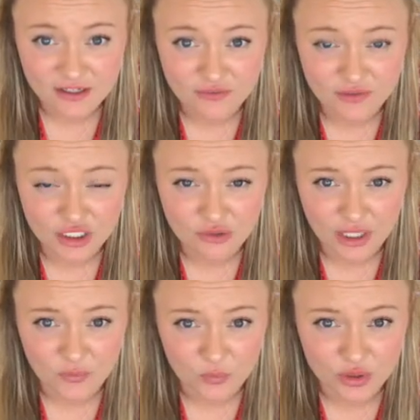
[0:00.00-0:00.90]
end of the video,
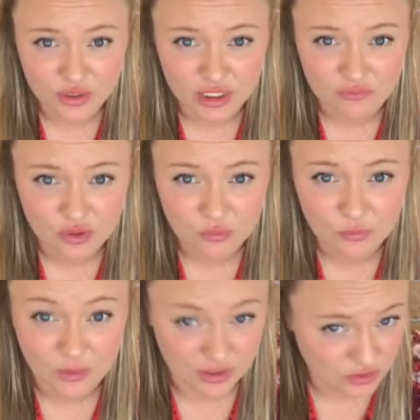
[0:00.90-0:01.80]
I will give you
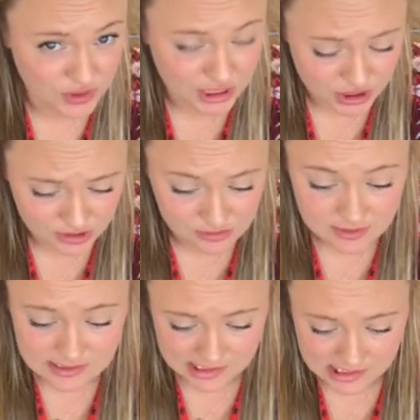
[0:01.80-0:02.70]
written directions on
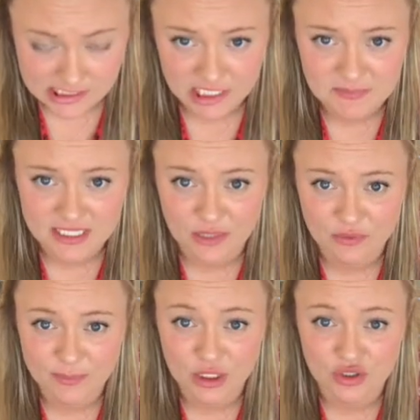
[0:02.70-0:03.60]
the 6 steps that I
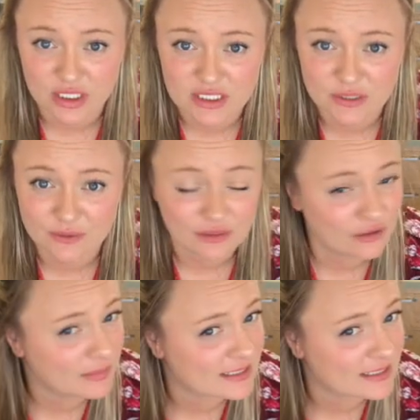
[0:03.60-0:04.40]
will be addressing with you,